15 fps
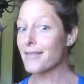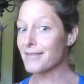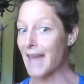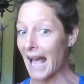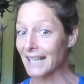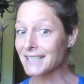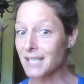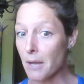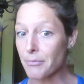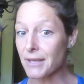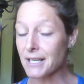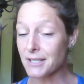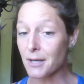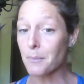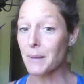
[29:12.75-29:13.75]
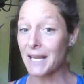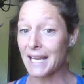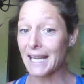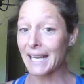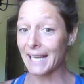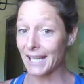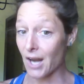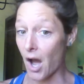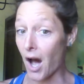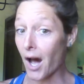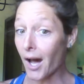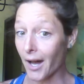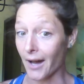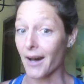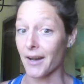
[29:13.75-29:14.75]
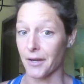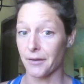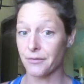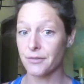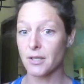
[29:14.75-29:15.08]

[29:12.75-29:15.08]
That's something to be in awe of.